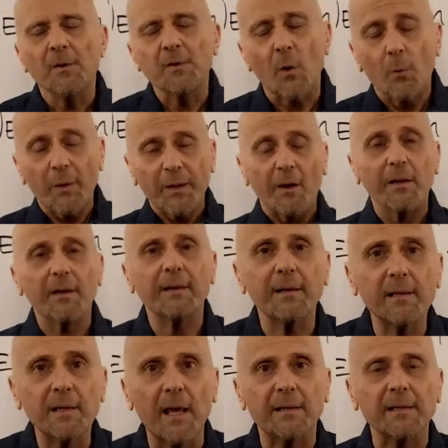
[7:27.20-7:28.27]
So with all of
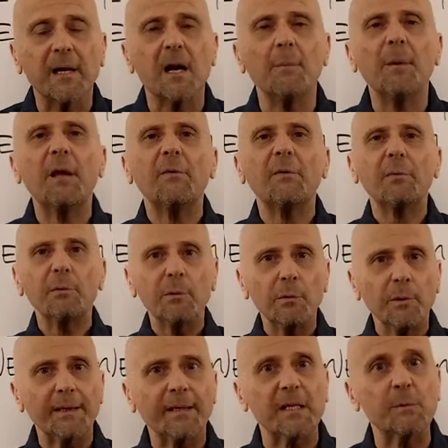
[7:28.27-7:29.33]
this that's coming
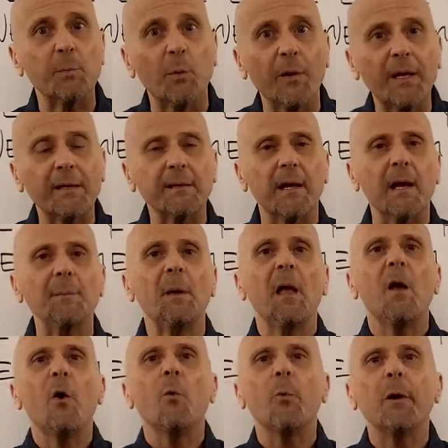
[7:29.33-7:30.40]
through at this point in time,
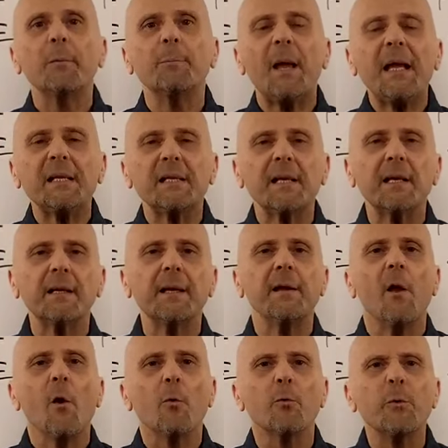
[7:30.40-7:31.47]
we're
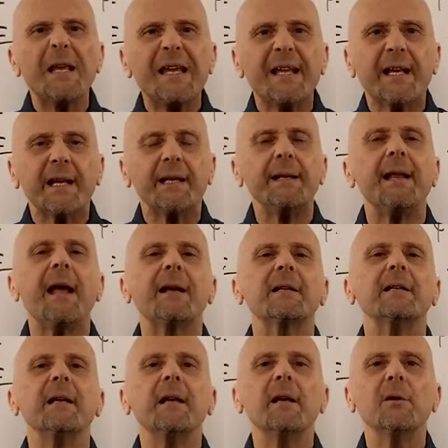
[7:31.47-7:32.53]
basically
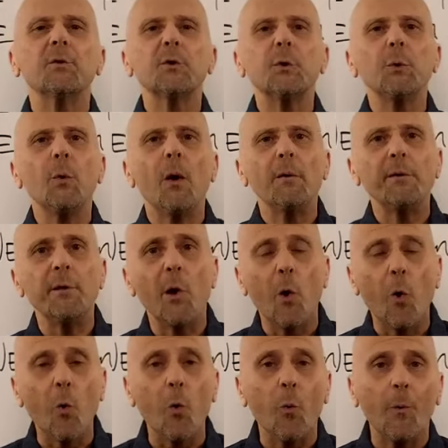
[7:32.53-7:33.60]
reconnecting to a
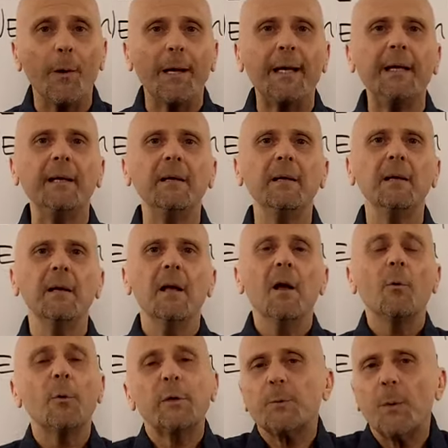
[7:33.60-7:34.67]
knowing,
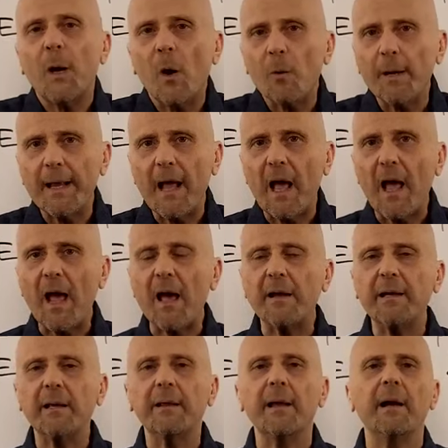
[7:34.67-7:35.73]
which we already had
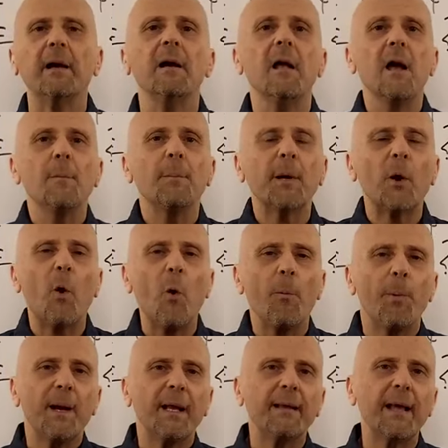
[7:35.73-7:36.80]
in there, but
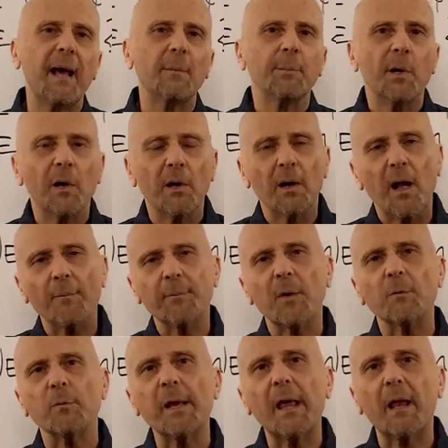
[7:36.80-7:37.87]
opening that part up
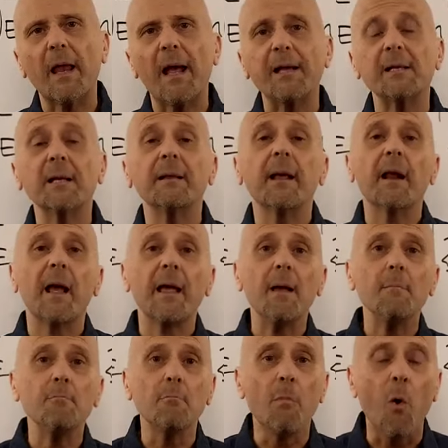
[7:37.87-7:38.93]
and realizing that I
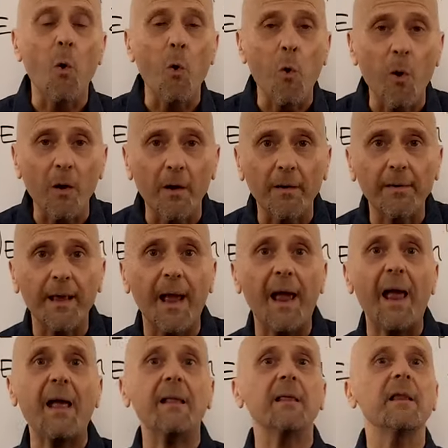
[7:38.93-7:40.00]
am more
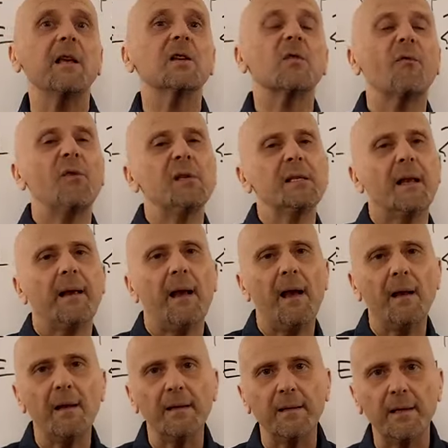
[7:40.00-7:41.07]
than this
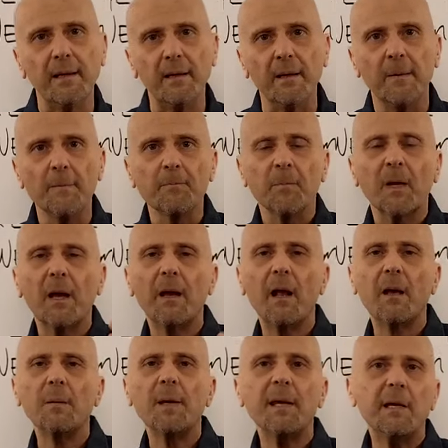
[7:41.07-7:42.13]
physicality. And
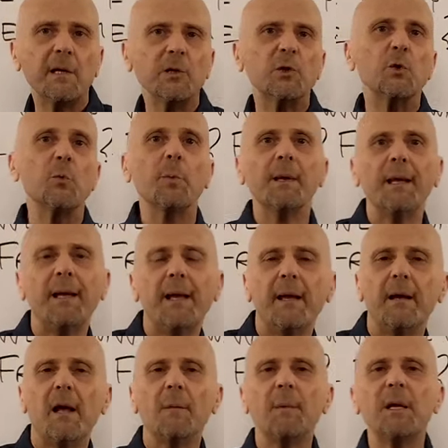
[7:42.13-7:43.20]
I'm here to play
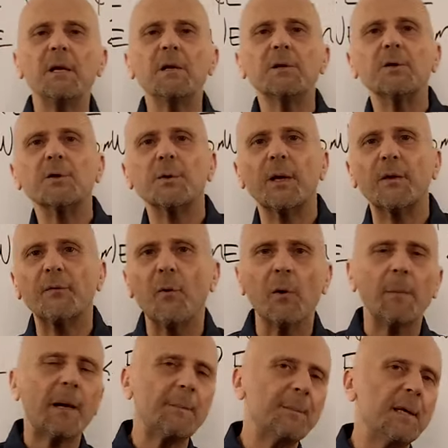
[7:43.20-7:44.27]
and I'm here to
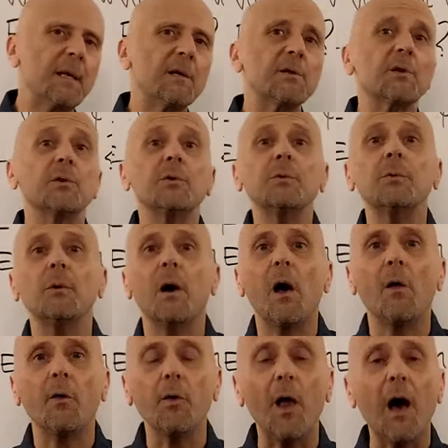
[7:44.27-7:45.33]
transform. I'm here to do
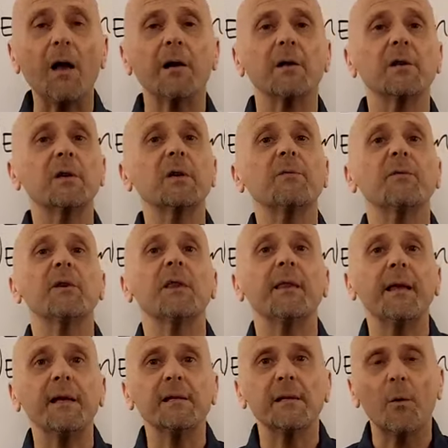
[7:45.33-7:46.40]
a lot of different
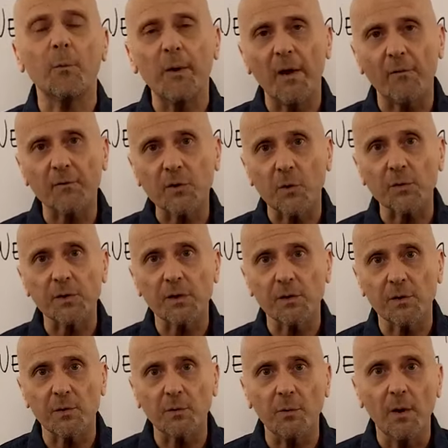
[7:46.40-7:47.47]
things that we have chosen
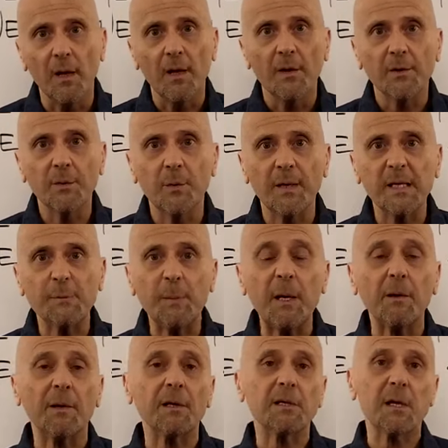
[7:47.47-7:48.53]
to, to
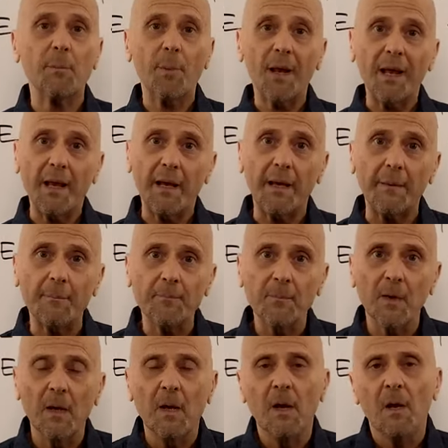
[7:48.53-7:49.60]
experience and play.
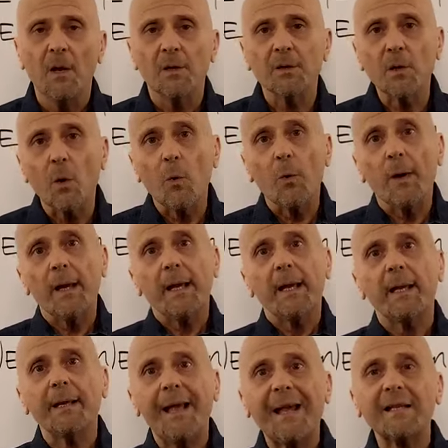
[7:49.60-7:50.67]
So,
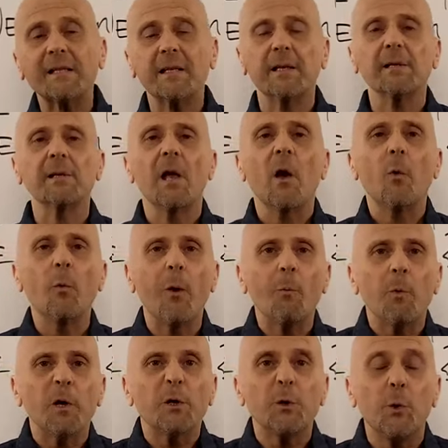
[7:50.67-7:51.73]
in essence, what
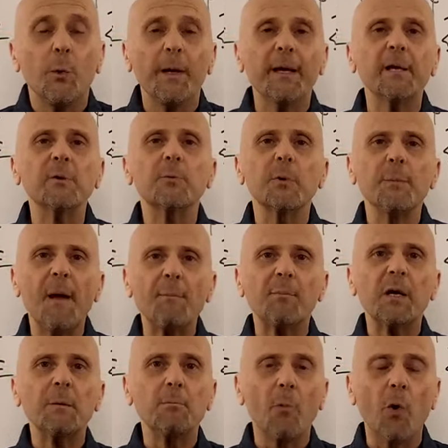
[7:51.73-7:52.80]
we're doing is
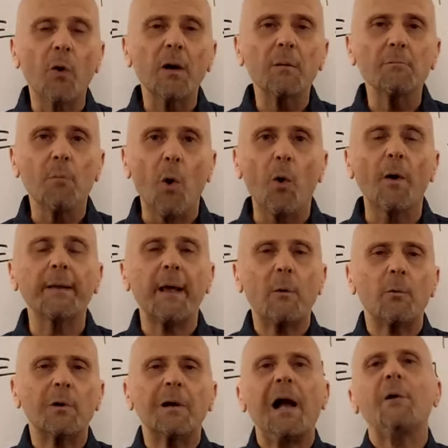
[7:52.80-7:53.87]
remembering more and more
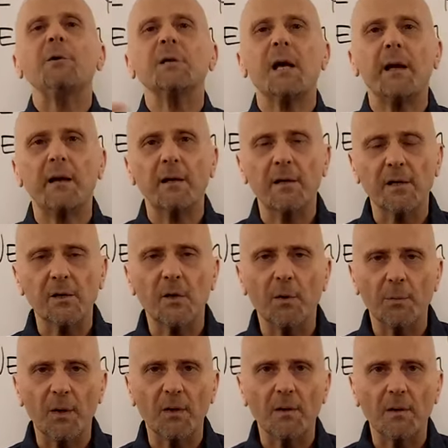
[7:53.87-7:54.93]
that we're outside of this
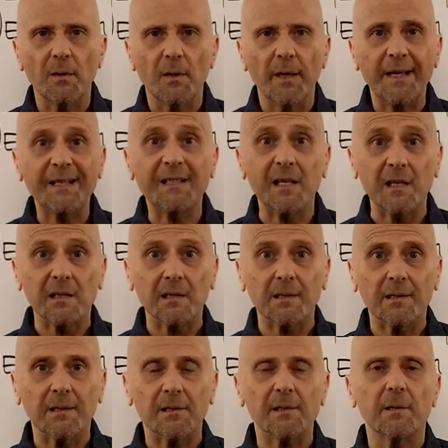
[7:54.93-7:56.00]
human
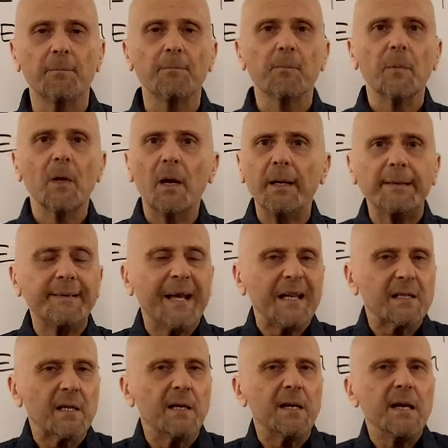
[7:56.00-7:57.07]
existence. It
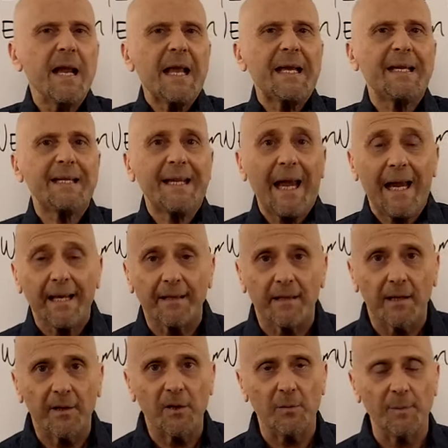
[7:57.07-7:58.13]
doesn't negate
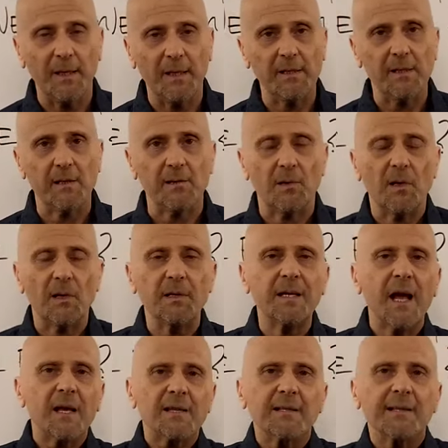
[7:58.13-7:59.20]
the human existence. It
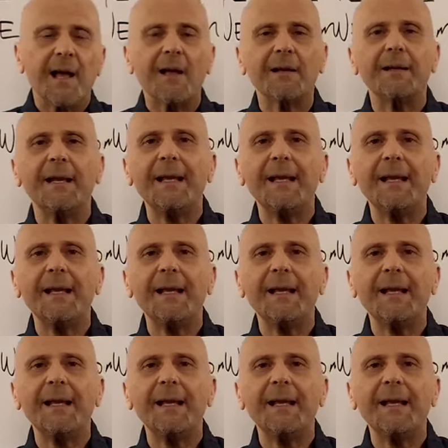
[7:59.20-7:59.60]
does not